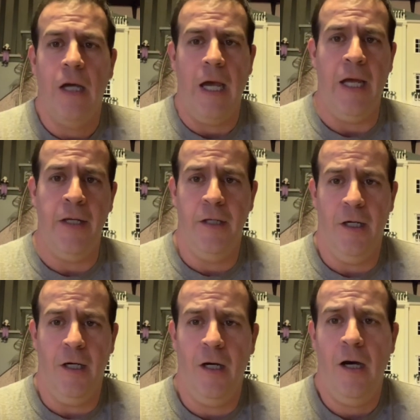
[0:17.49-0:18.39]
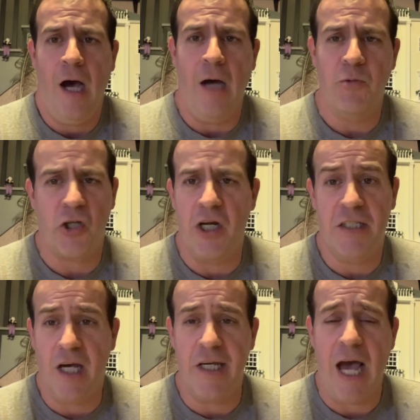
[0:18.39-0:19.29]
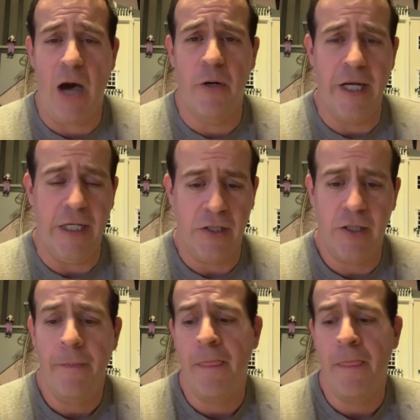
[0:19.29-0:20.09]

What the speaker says: And I'm just going to tell you how it is.